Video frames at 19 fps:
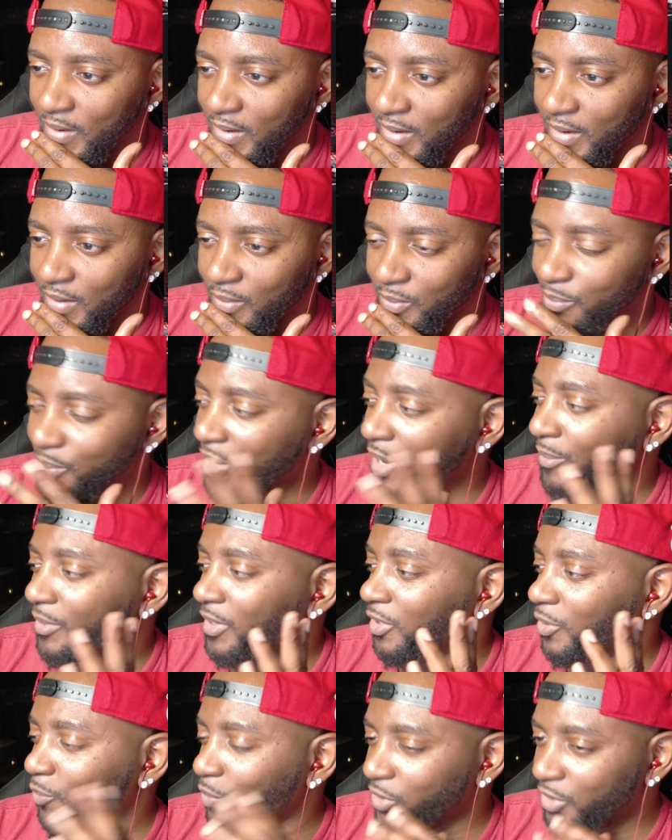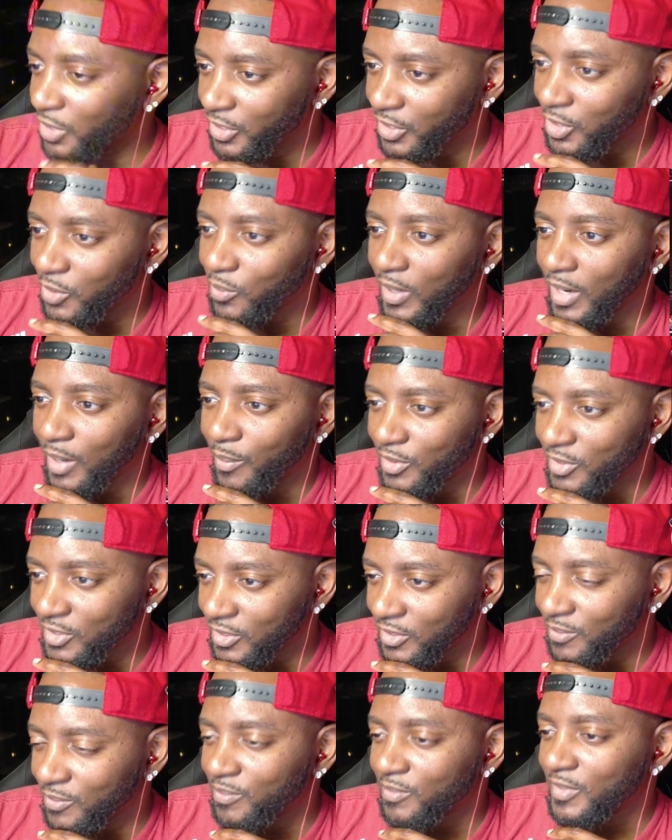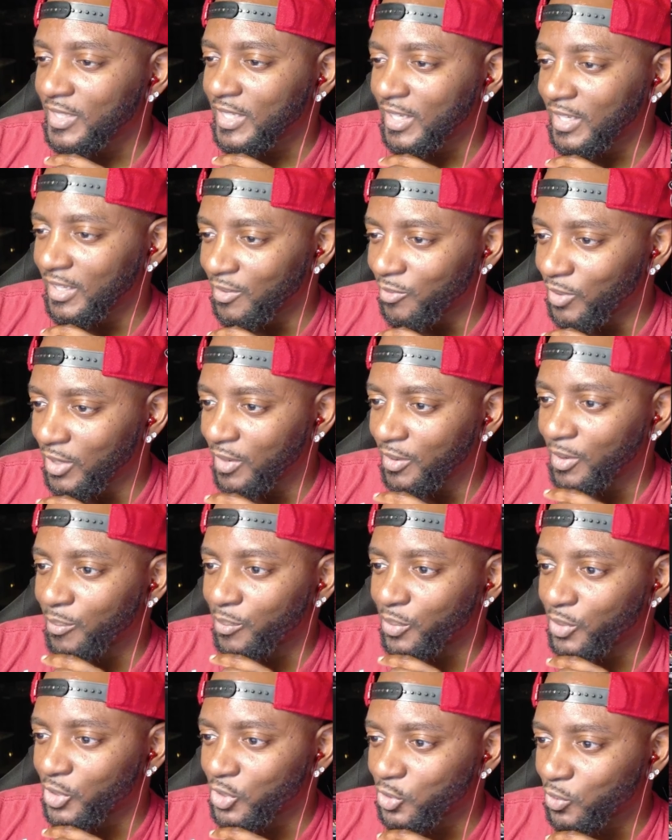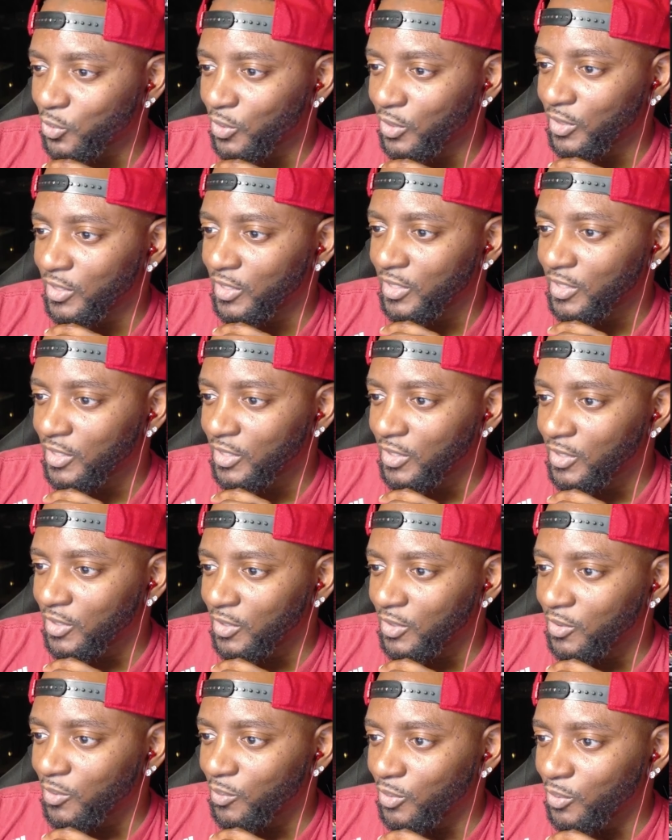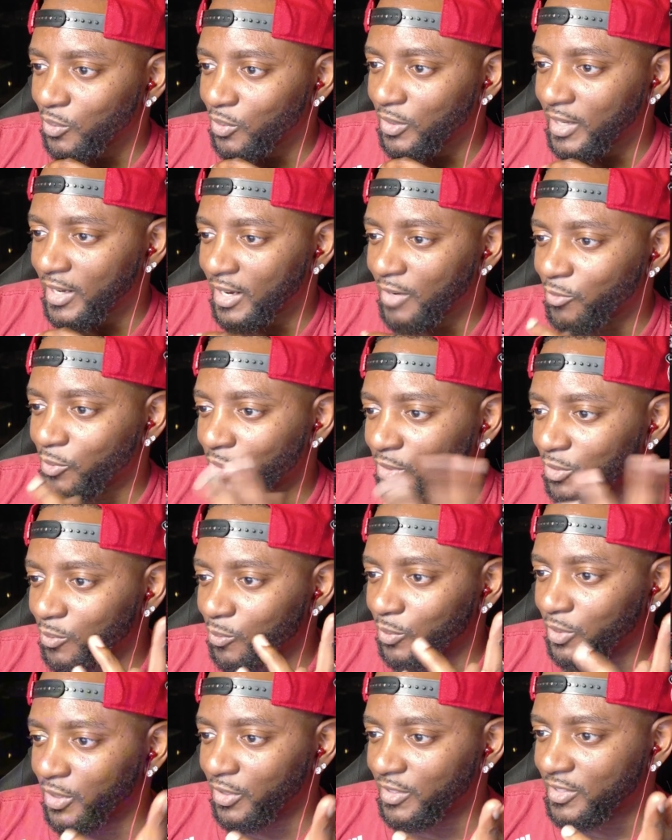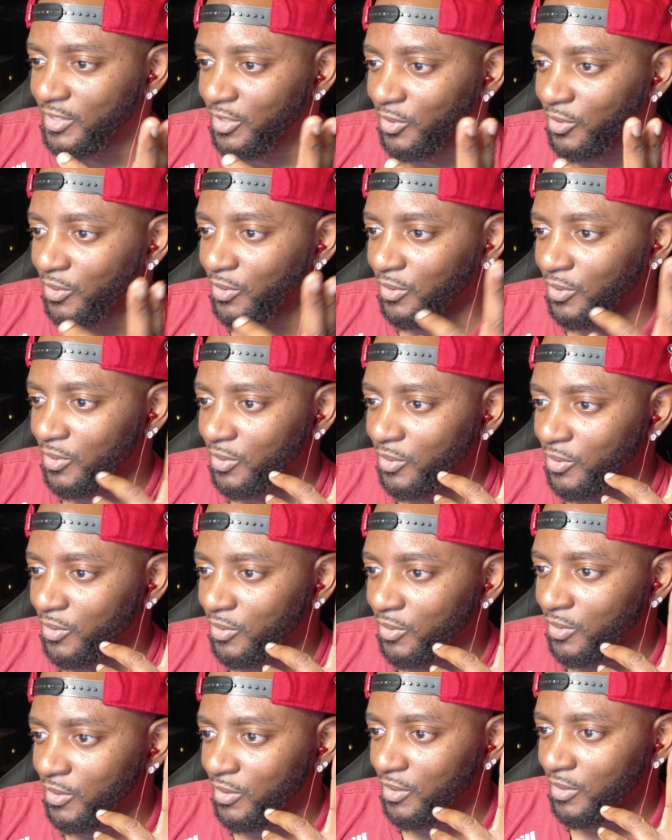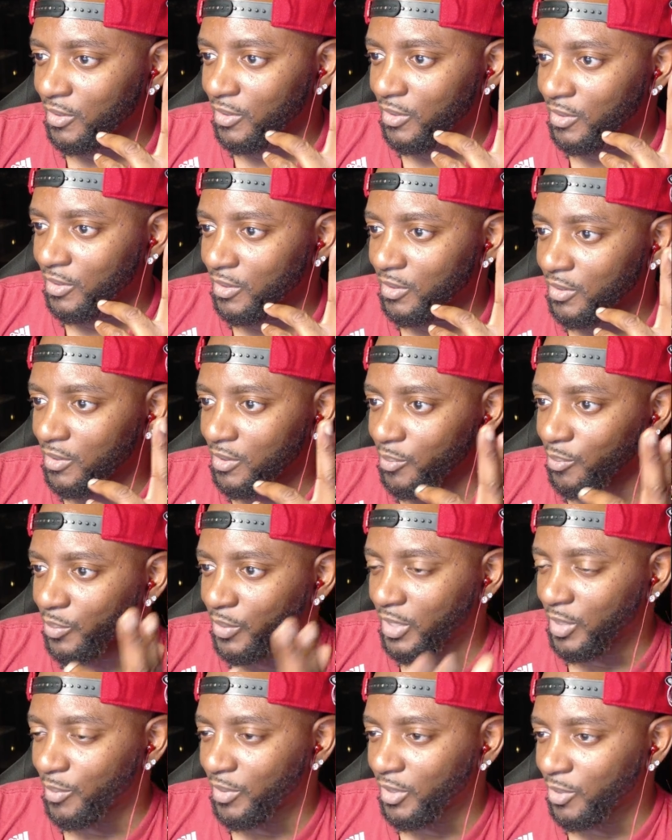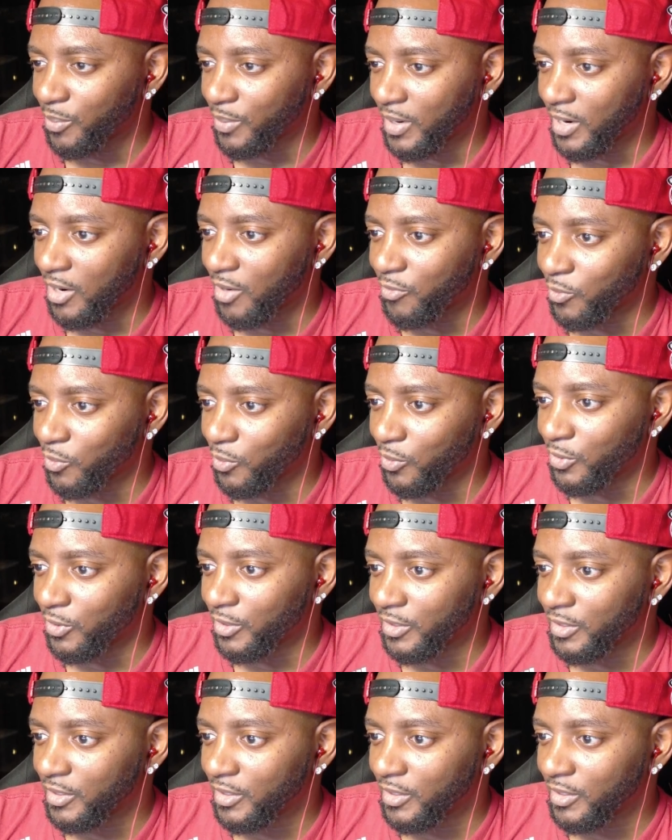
We'll probably end up with Duncan Robinson there. I'm pretty sure we'll have Weir at center, Bam at the power forward,